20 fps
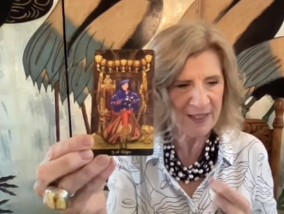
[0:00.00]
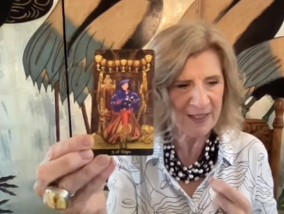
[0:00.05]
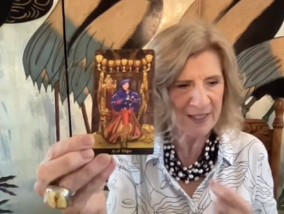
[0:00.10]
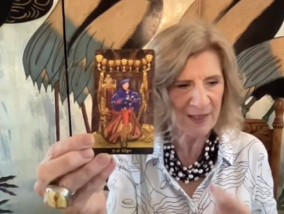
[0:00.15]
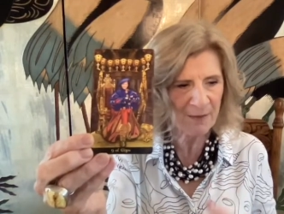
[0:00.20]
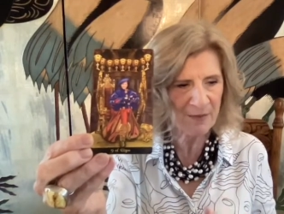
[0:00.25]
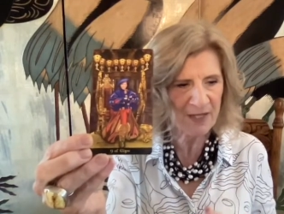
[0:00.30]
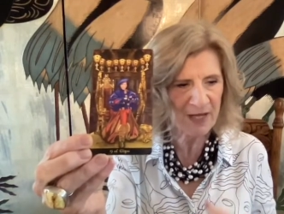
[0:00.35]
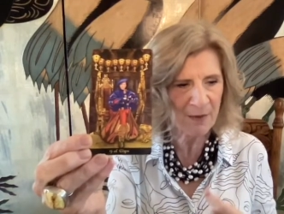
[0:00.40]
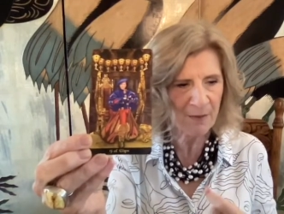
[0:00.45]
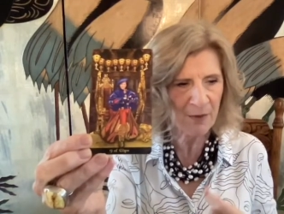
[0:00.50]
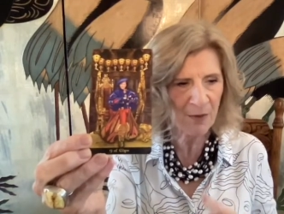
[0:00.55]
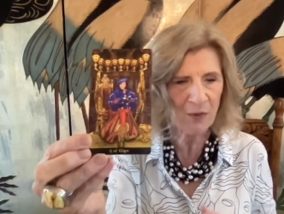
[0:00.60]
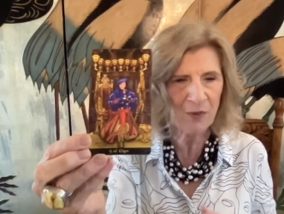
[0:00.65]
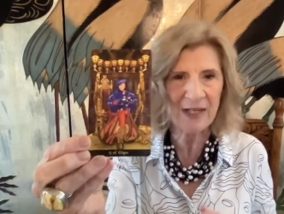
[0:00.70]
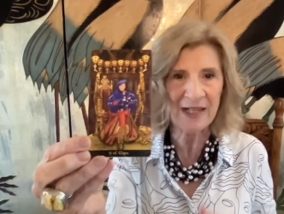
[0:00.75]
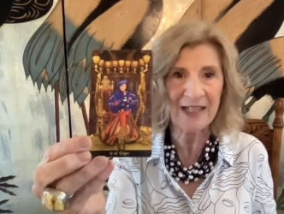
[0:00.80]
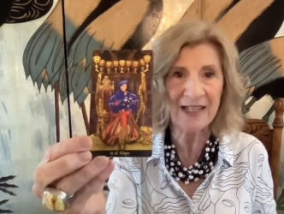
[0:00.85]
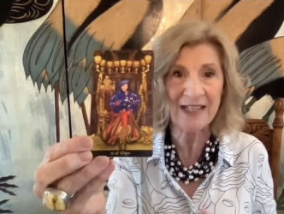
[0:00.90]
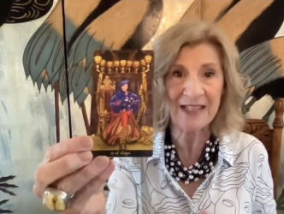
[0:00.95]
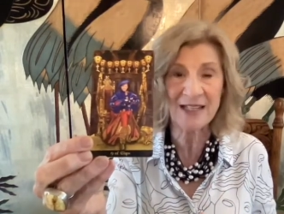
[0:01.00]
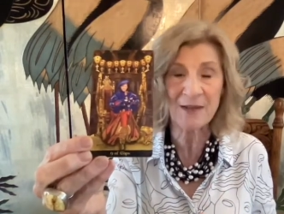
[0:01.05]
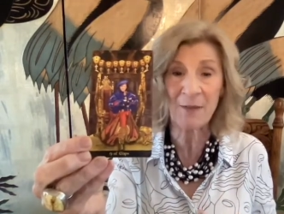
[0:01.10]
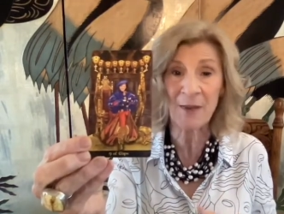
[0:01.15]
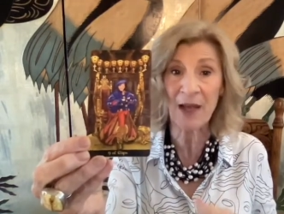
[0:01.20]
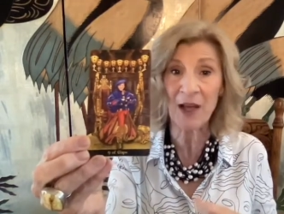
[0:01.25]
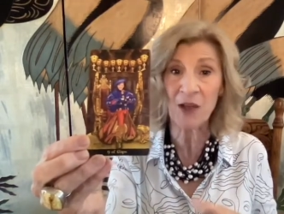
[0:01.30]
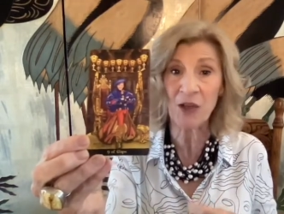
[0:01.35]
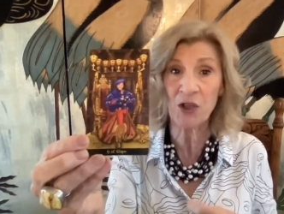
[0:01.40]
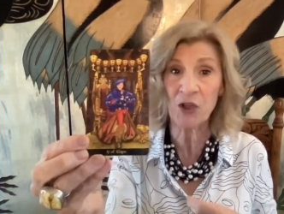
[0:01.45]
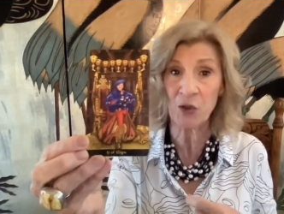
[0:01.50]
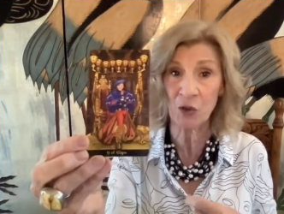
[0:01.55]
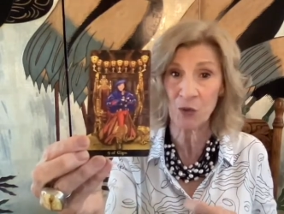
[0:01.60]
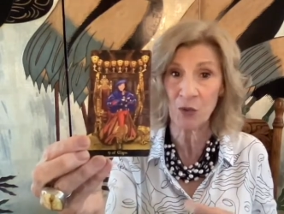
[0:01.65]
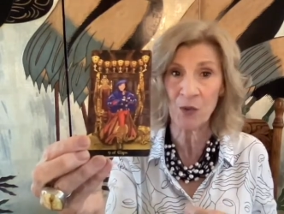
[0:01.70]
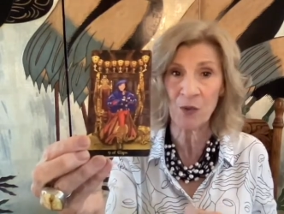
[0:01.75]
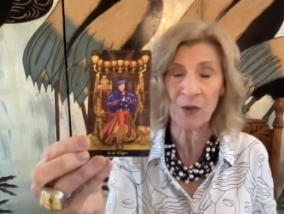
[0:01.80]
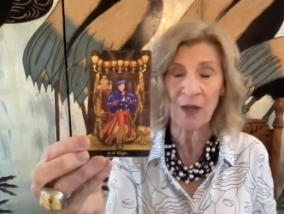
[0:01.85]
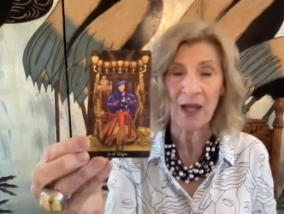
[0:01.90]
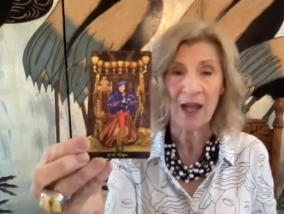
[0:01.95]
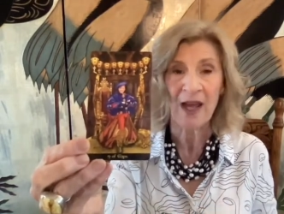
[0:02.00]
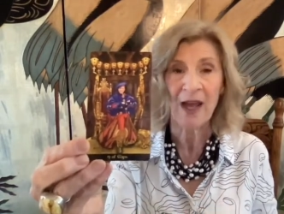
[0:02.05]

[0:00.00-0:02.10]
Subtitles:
September really is about you,